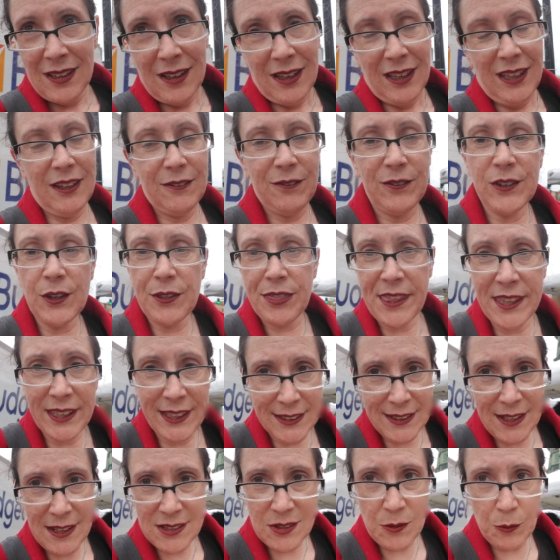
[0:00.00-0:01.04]
If you think it
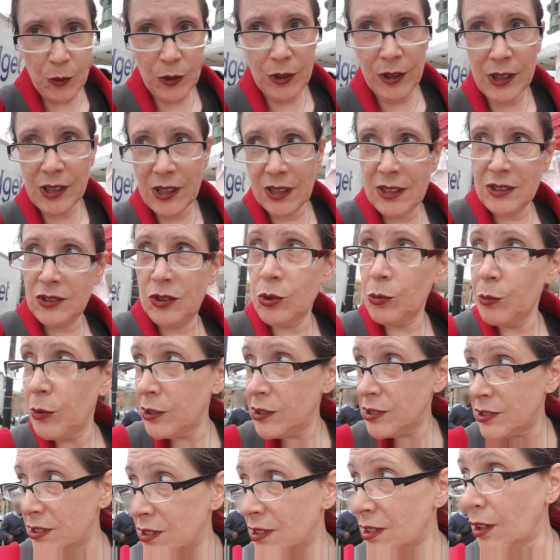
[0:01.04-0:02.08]
doesn't work, do me
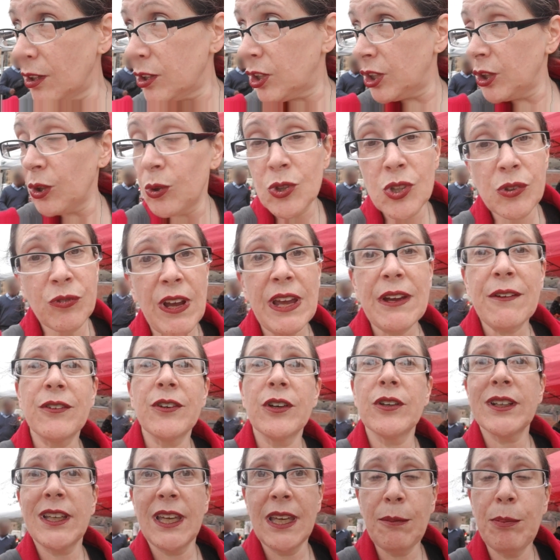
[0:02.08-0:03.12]
a huge favor,
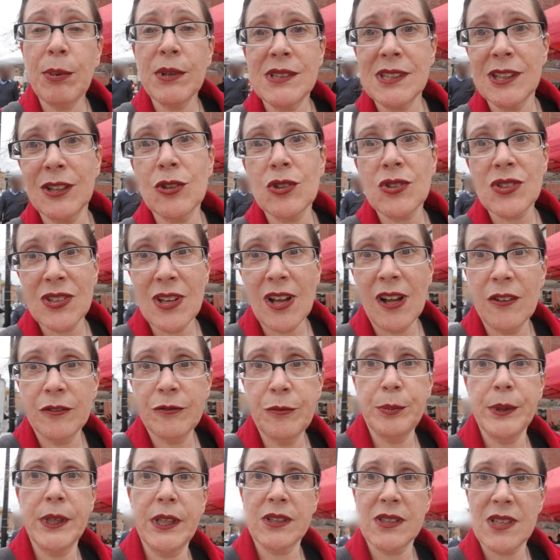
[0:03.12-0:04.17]
keep it to yourself,
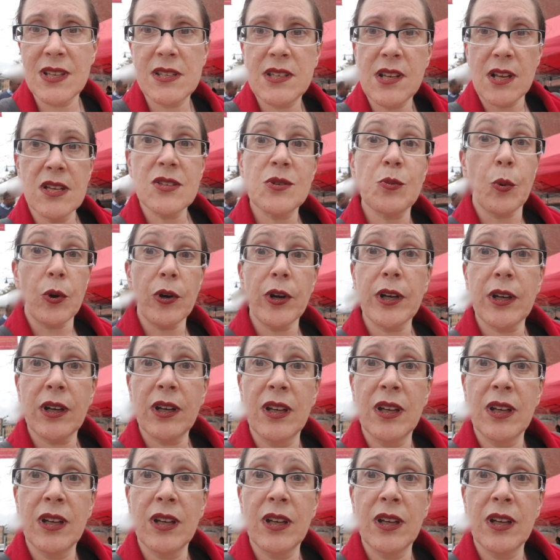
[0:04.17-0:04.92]
because it does work,